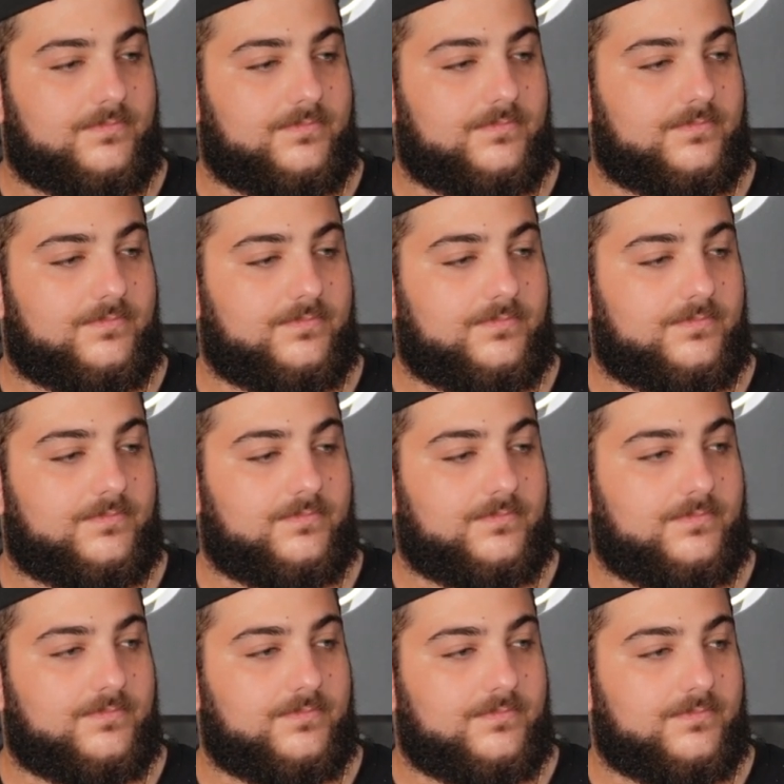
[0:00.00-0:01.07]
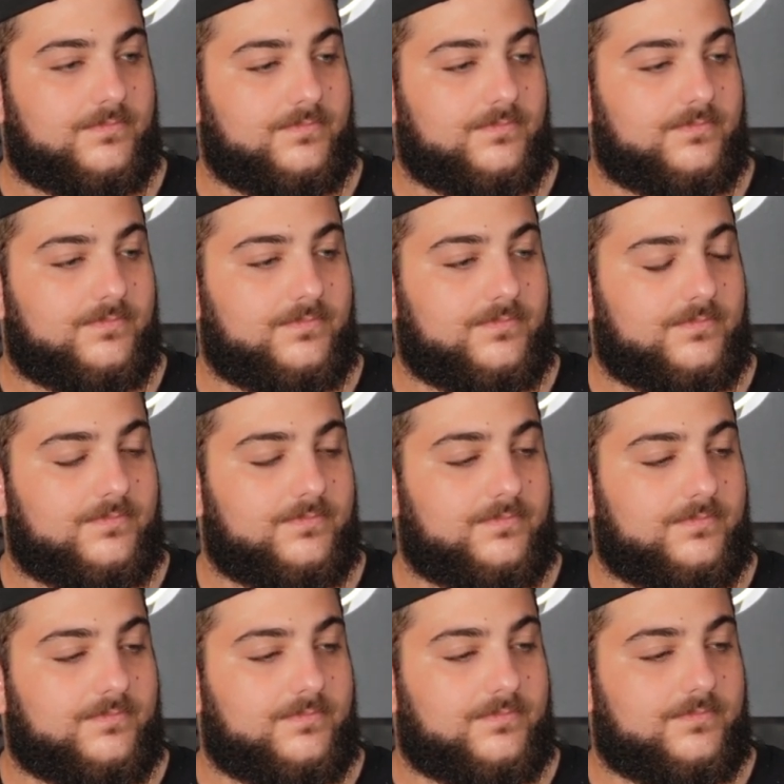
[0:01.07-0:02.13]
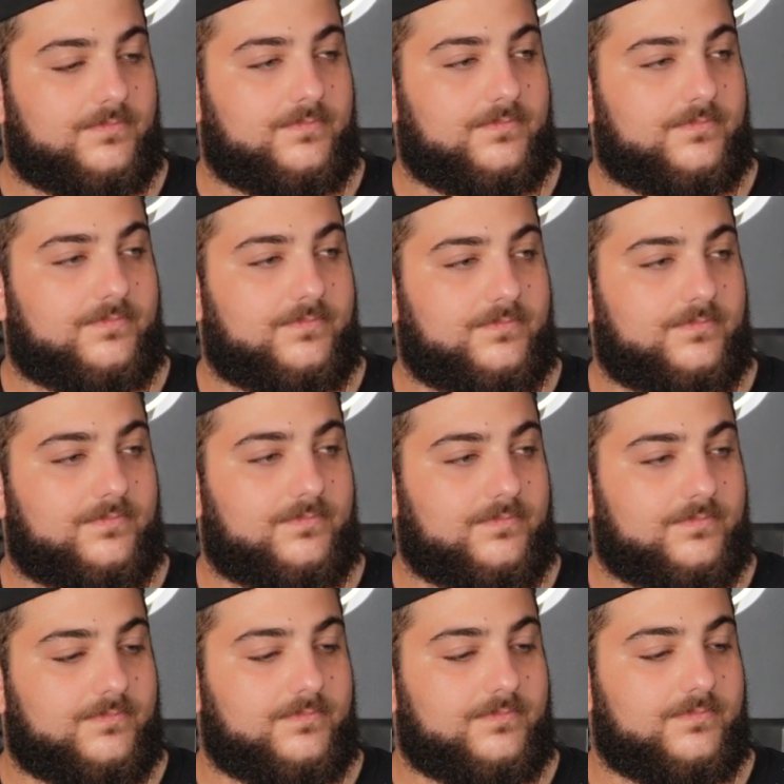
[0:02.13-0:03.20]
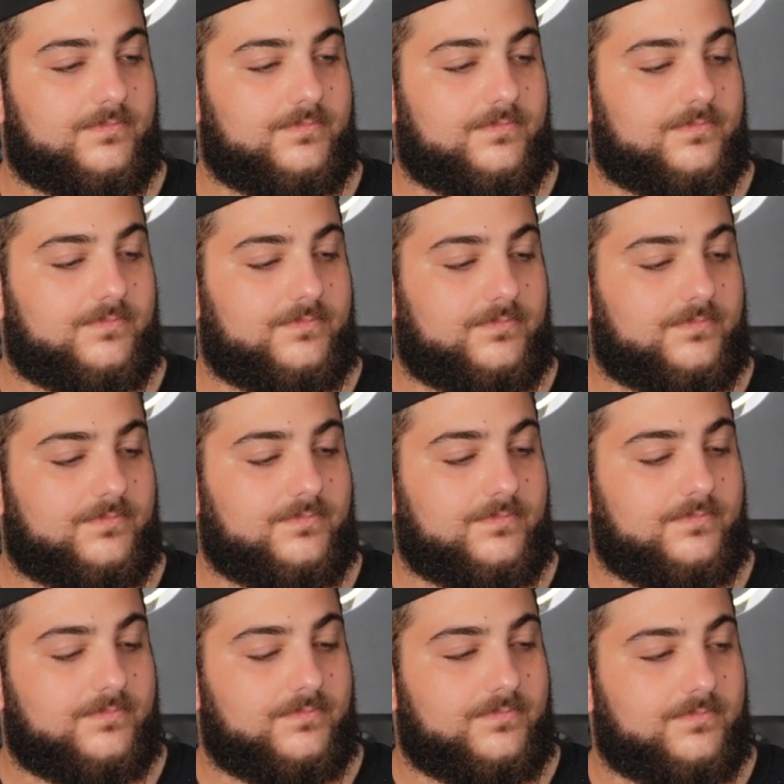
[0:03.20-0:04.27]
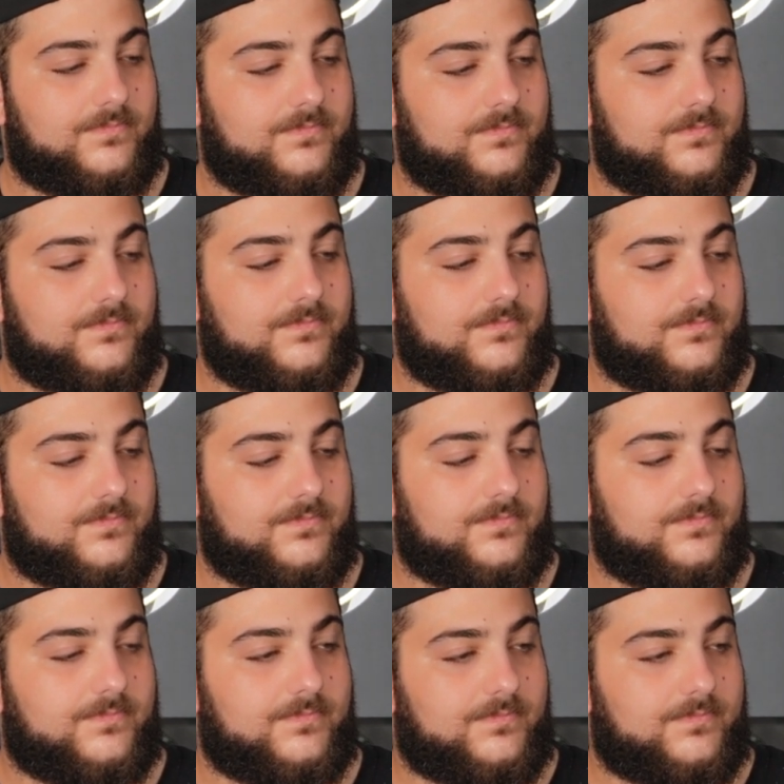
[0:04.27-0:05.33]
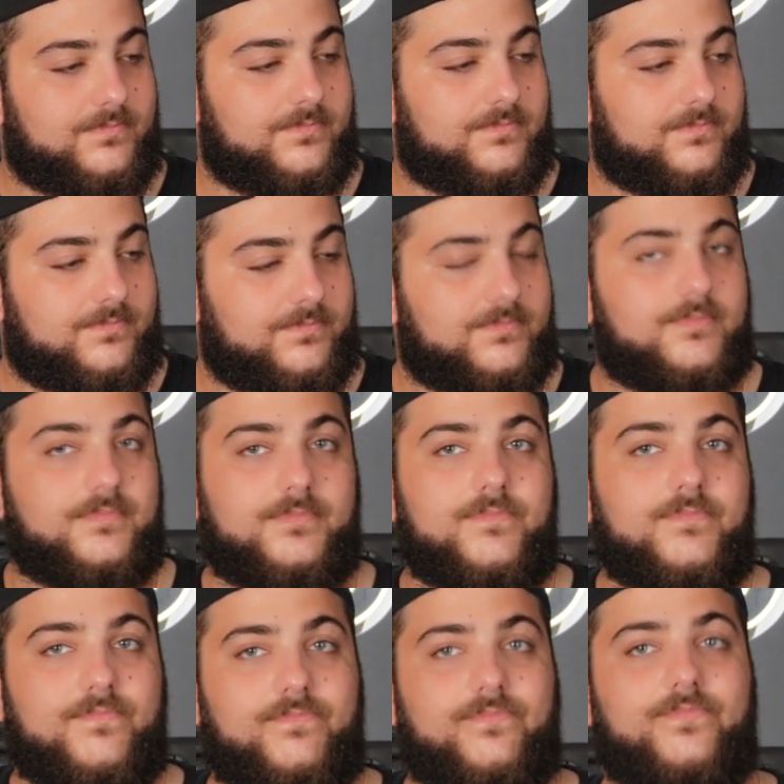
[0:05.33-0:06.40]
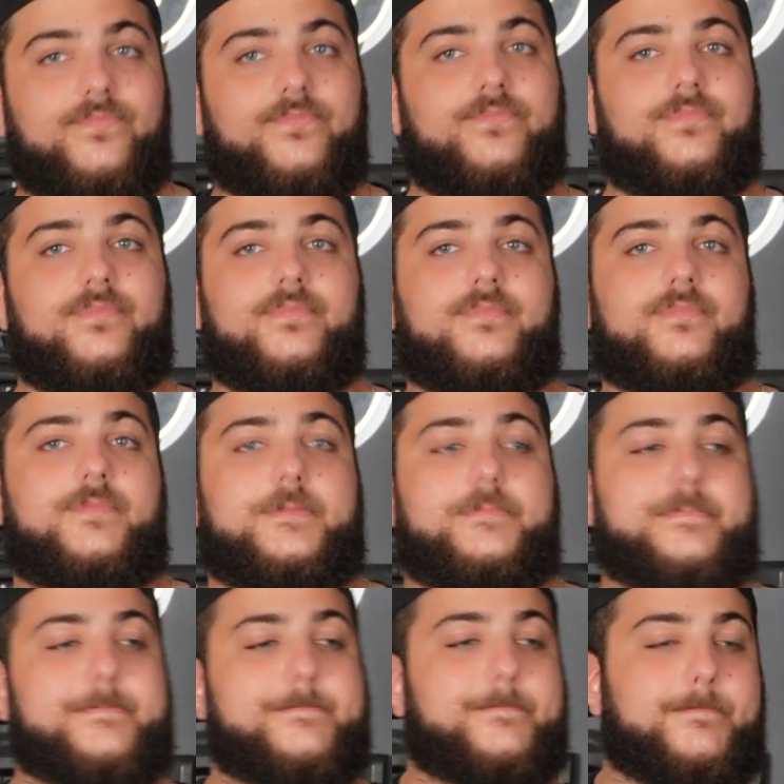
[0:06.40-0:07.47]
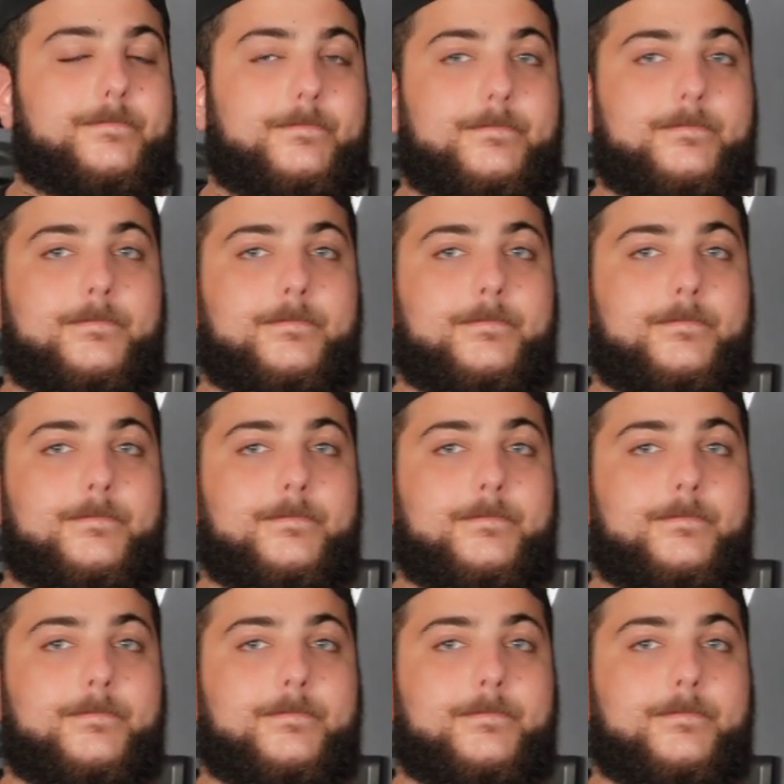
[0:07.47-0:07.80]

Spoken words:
The person shown says nothing.